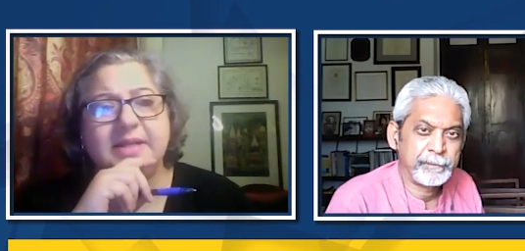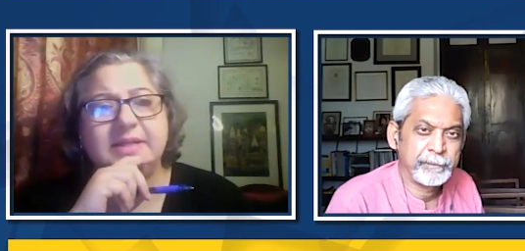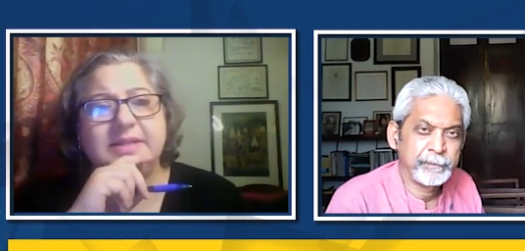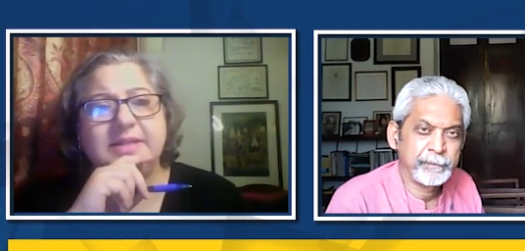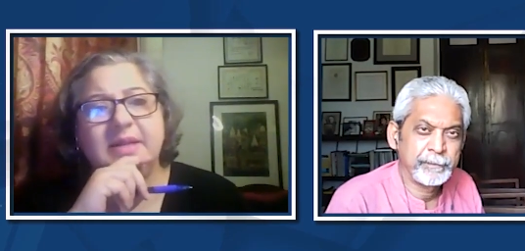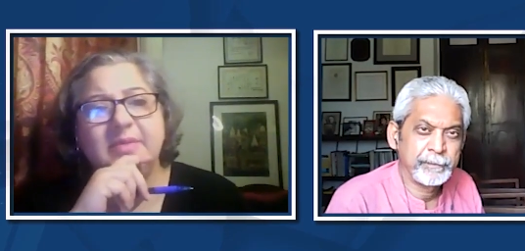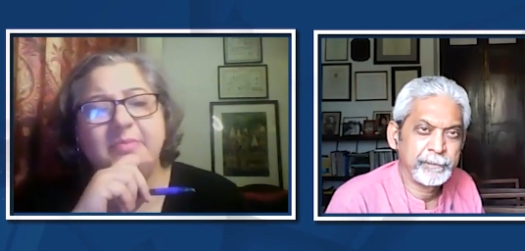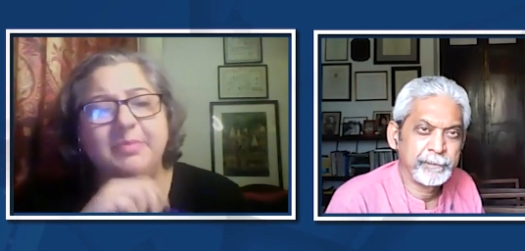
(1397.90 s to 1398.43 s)
Speaker 1: is
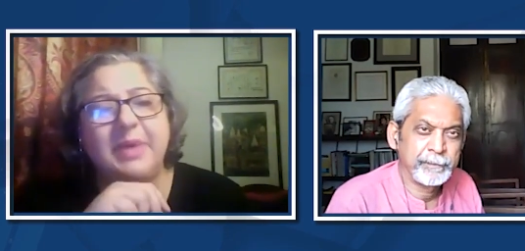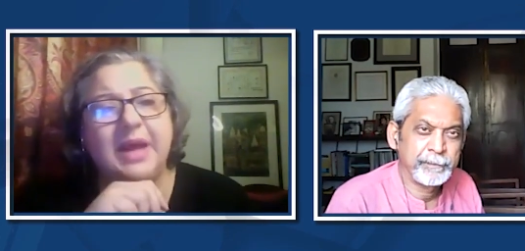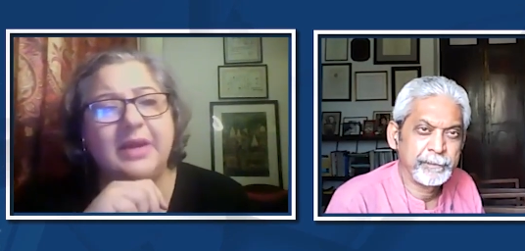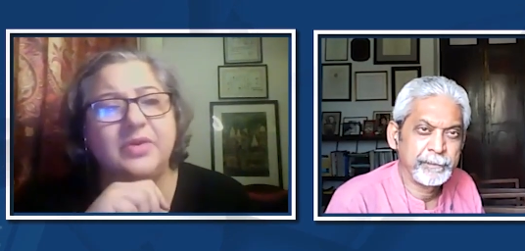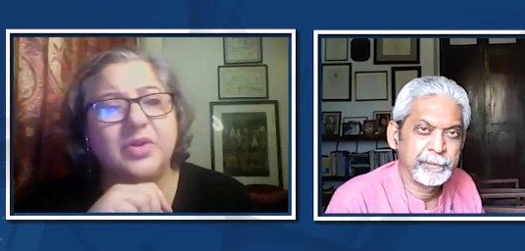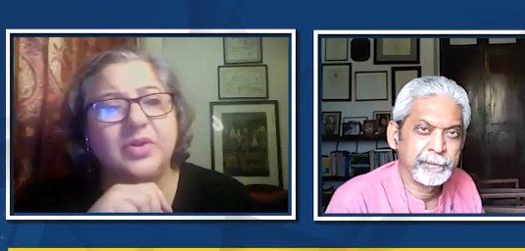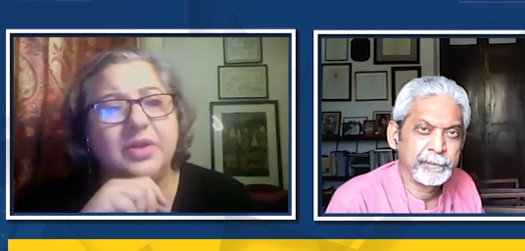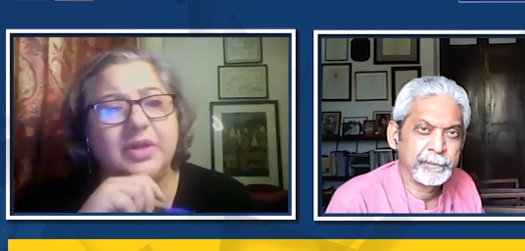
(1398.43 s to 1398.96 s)
the
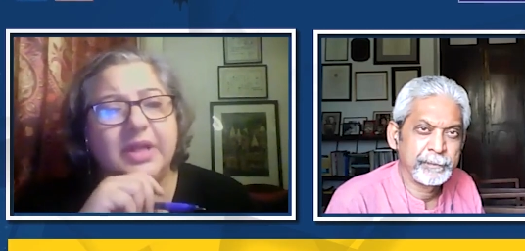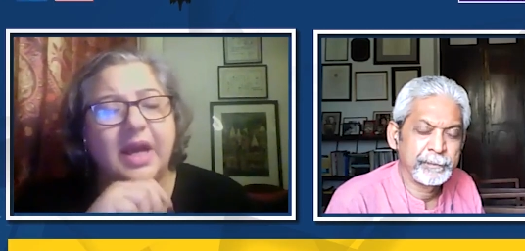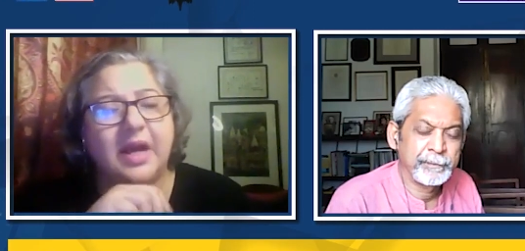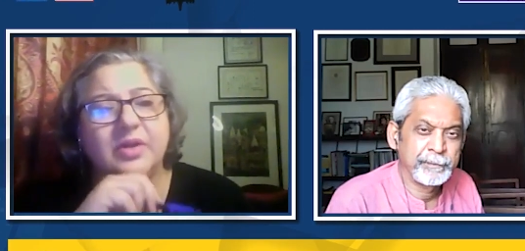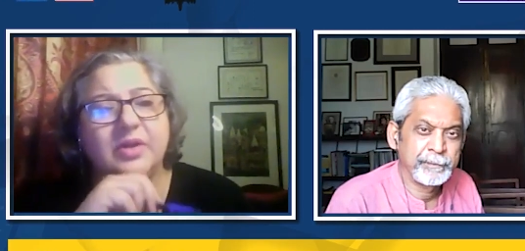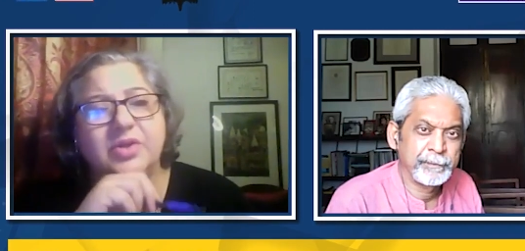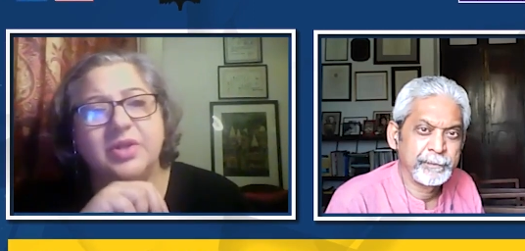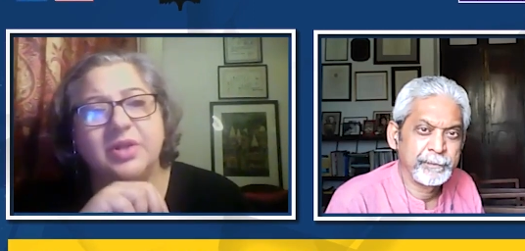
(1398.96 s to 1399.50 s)
impact on
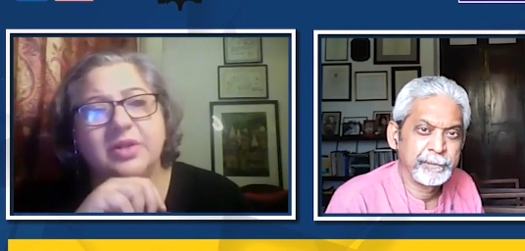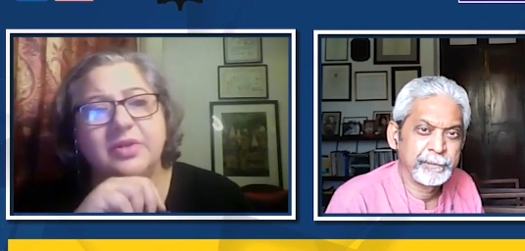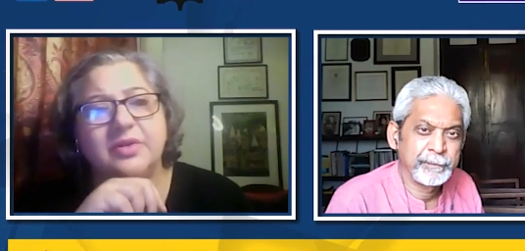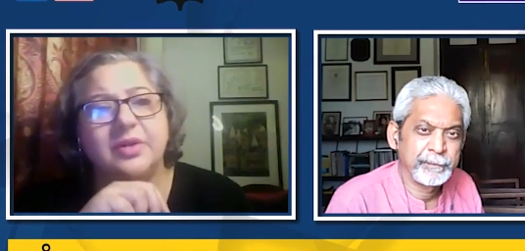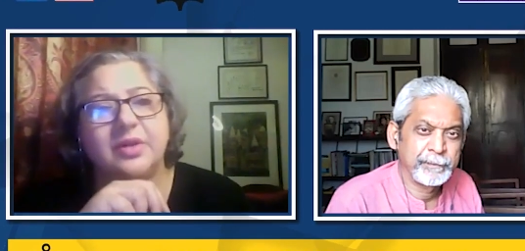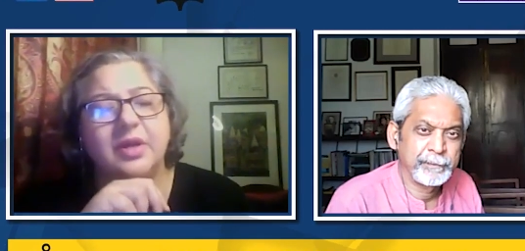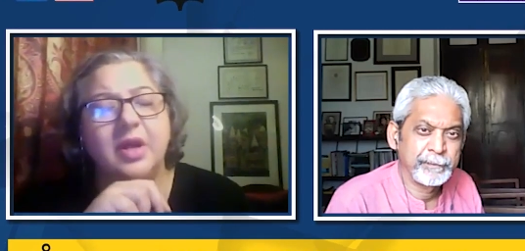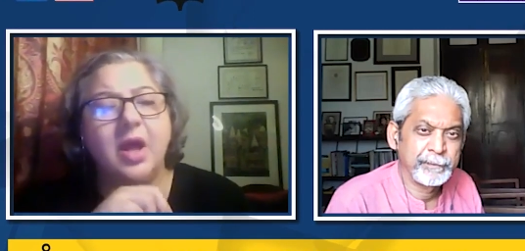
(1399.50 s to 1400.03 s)
young
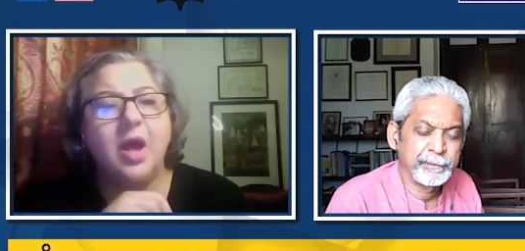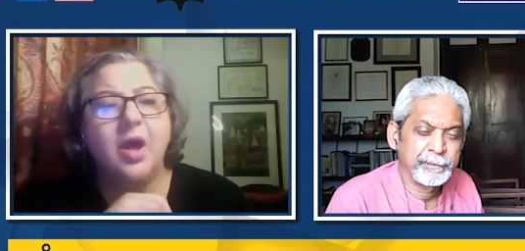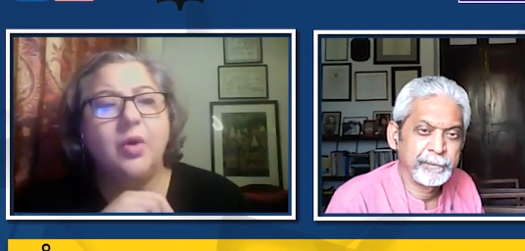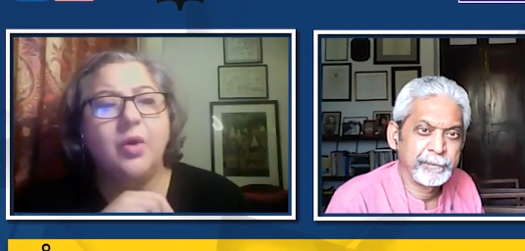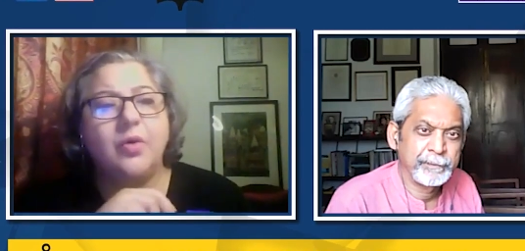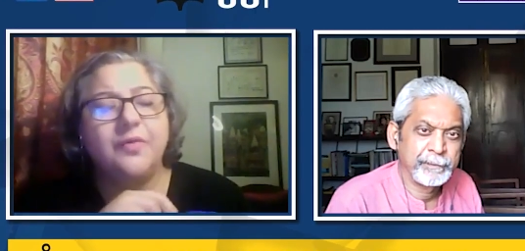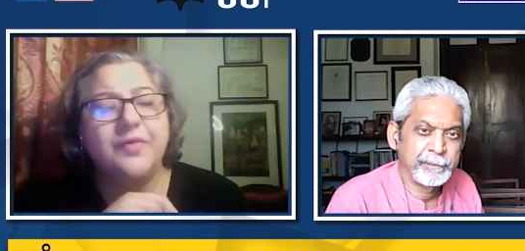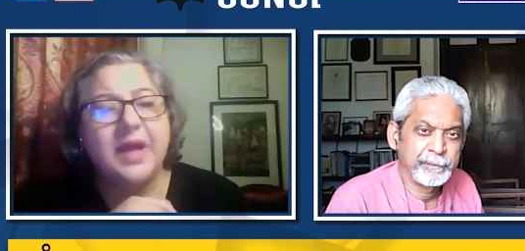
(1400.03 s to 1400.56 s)
children
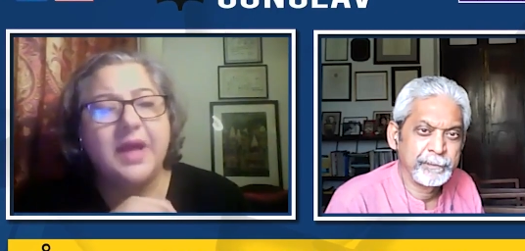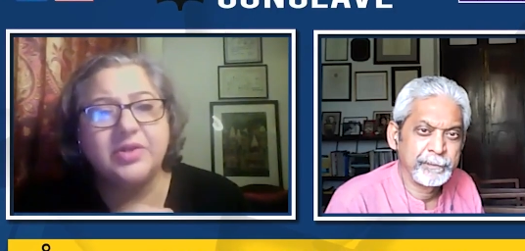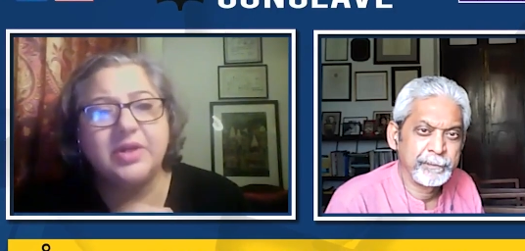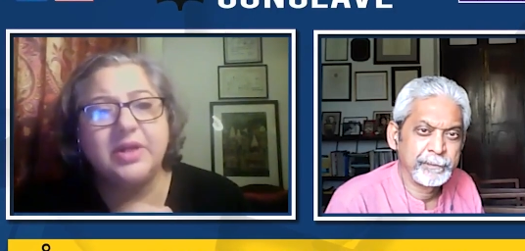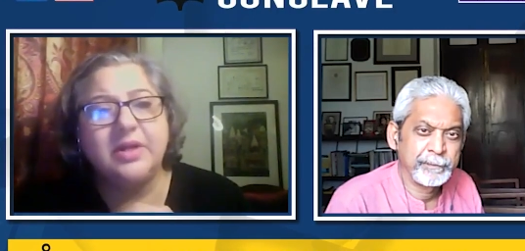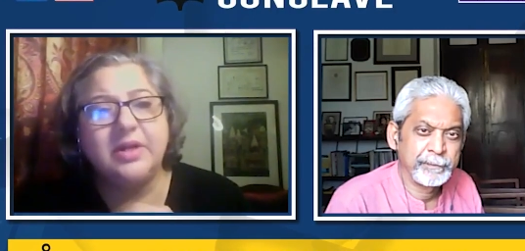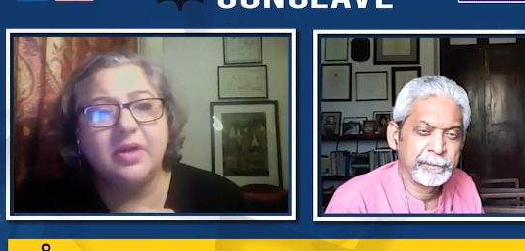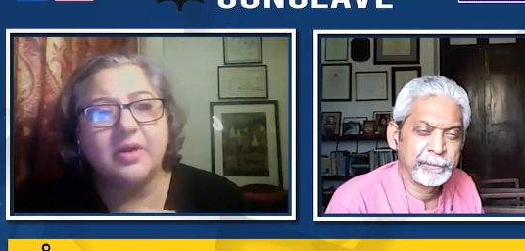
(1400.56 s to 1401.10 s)
who've
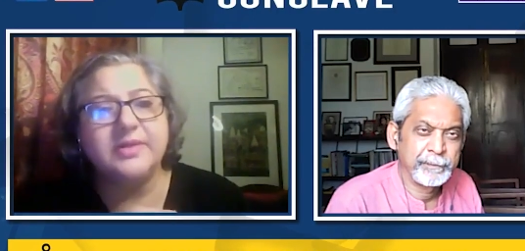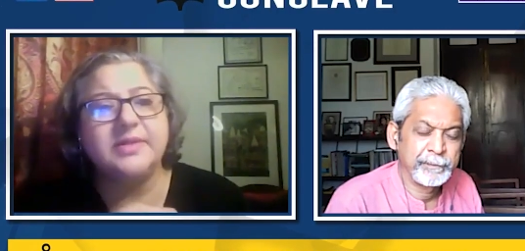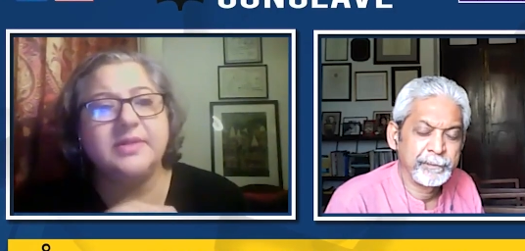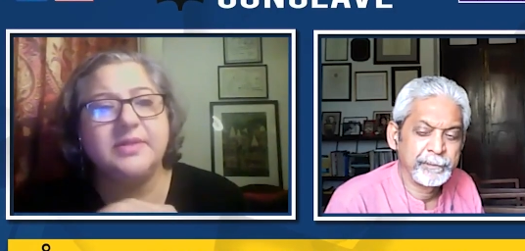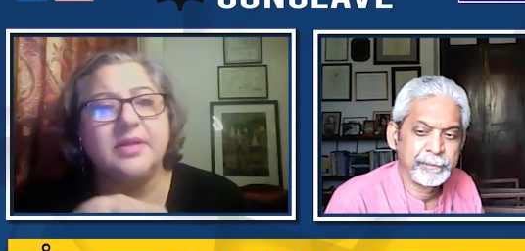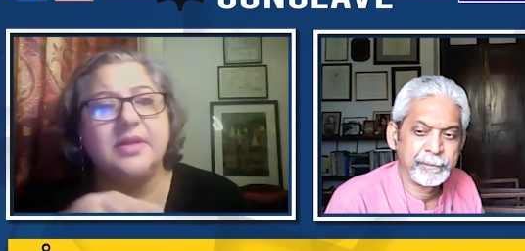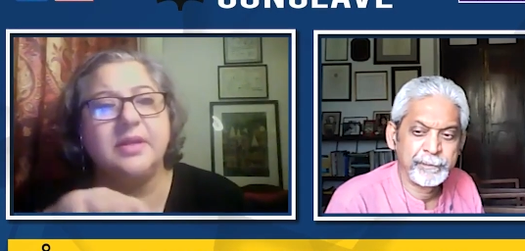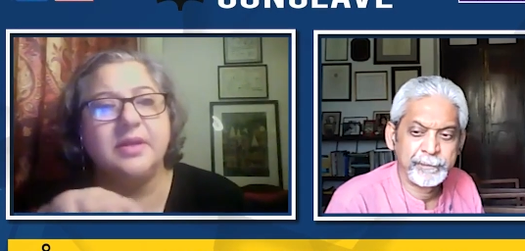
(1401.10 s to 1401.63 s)
actually
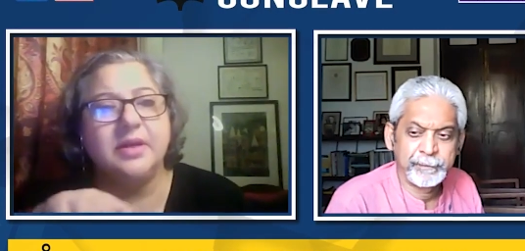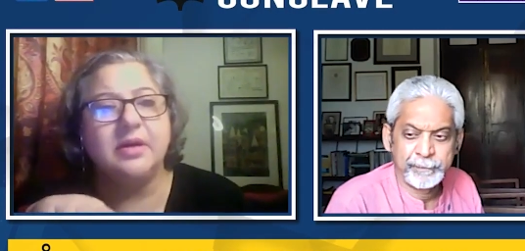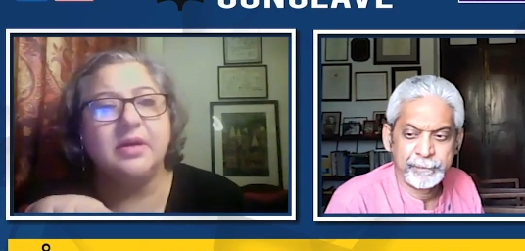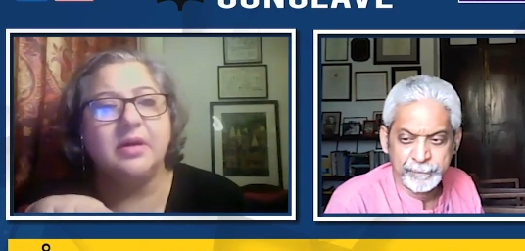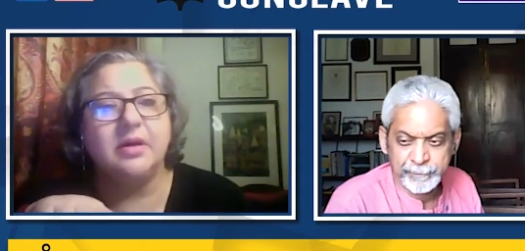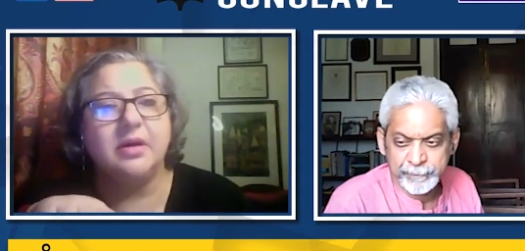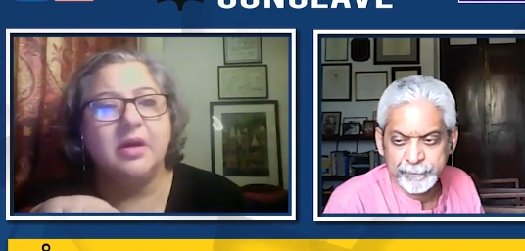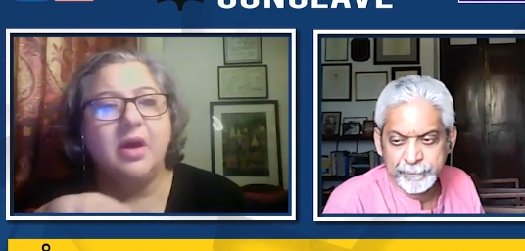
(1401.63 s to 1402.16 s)
lost a year